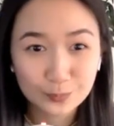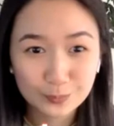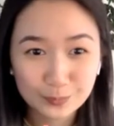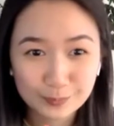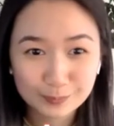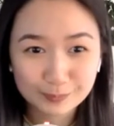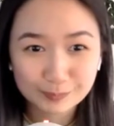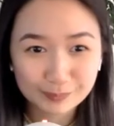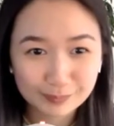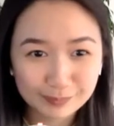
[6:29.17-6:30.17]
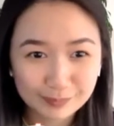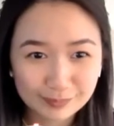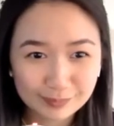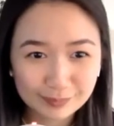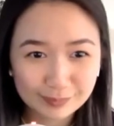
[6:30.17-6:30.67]

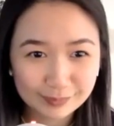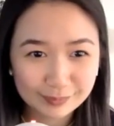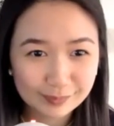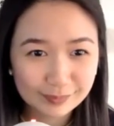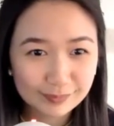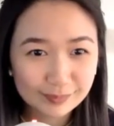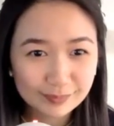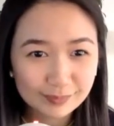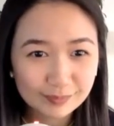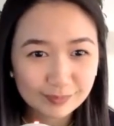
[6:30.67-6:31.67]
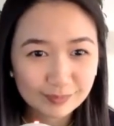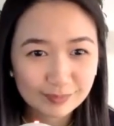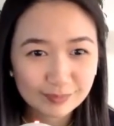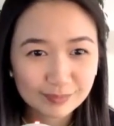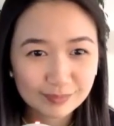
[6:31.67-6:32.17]

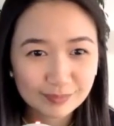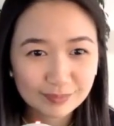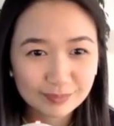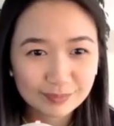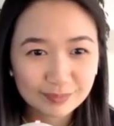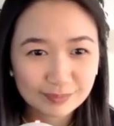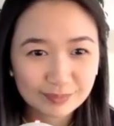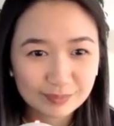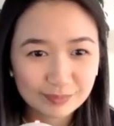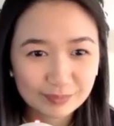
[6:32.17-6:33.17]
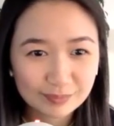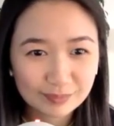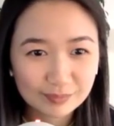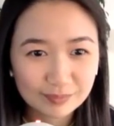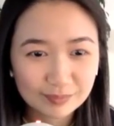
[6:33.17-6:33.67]

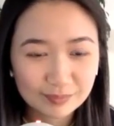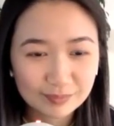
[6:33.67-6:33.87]
(not speaking)